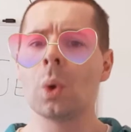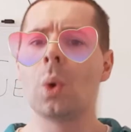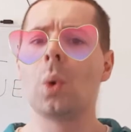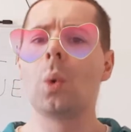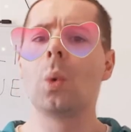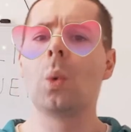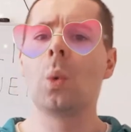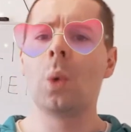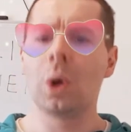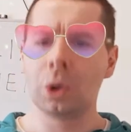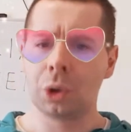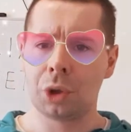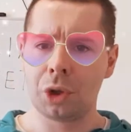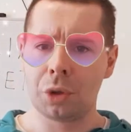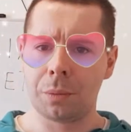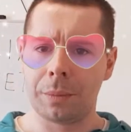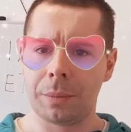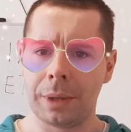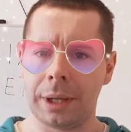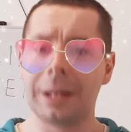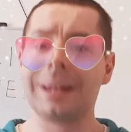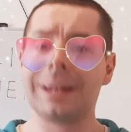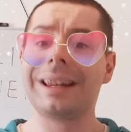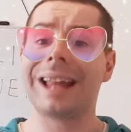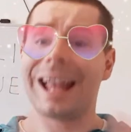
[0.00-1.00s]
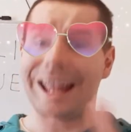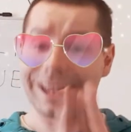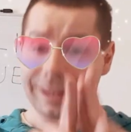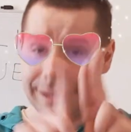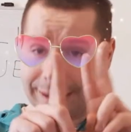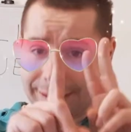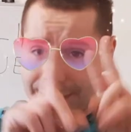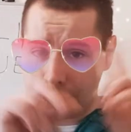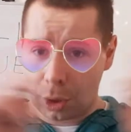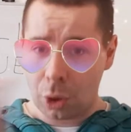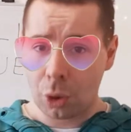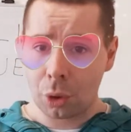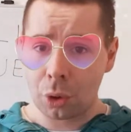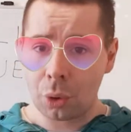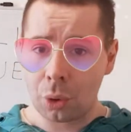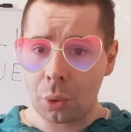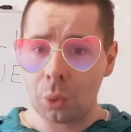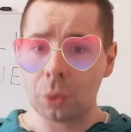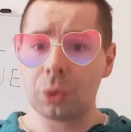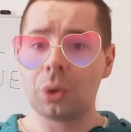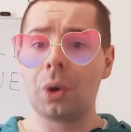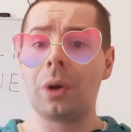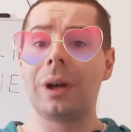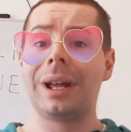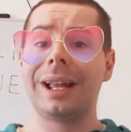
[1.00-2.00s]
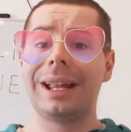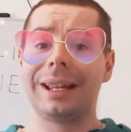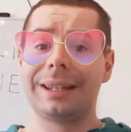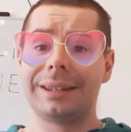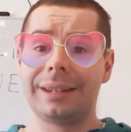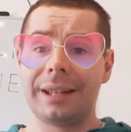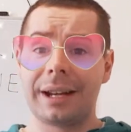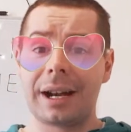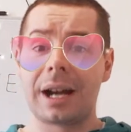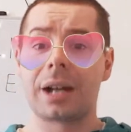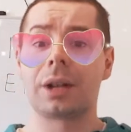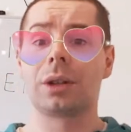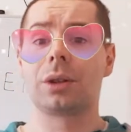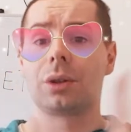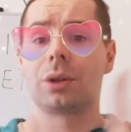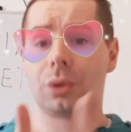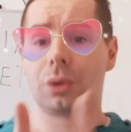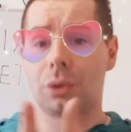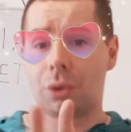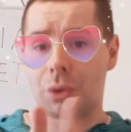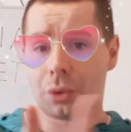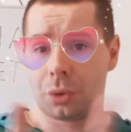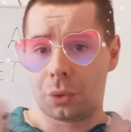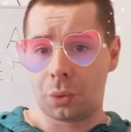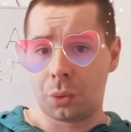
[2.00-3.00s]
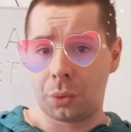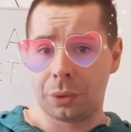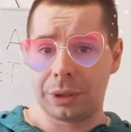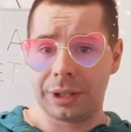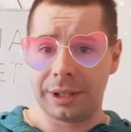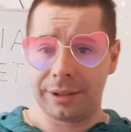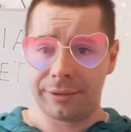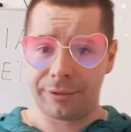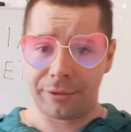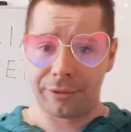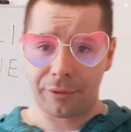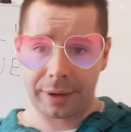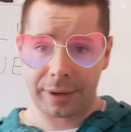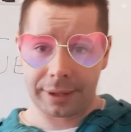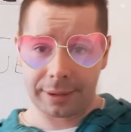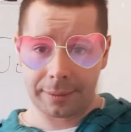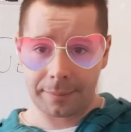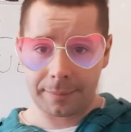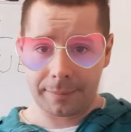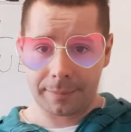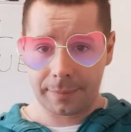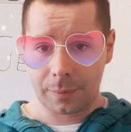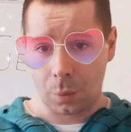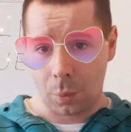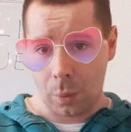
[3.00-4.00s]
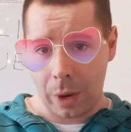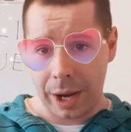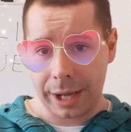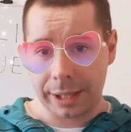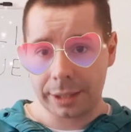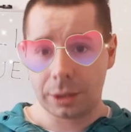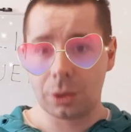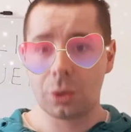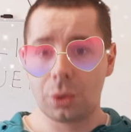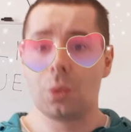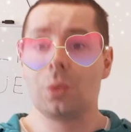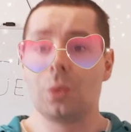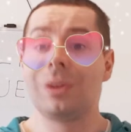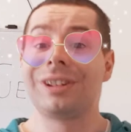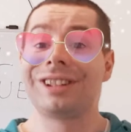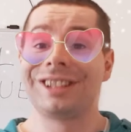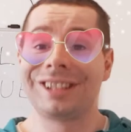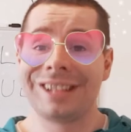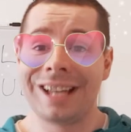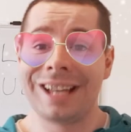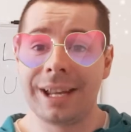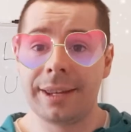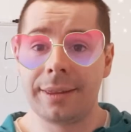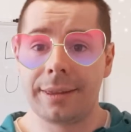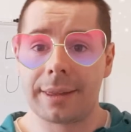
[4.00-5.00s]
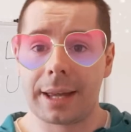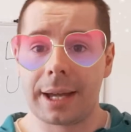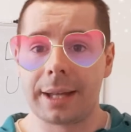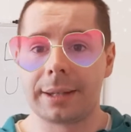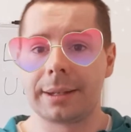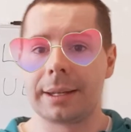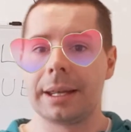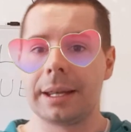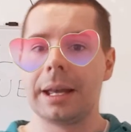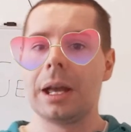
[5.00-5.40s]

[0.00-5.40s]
What do you mean? In cornuto, there are 2 different ways to say that.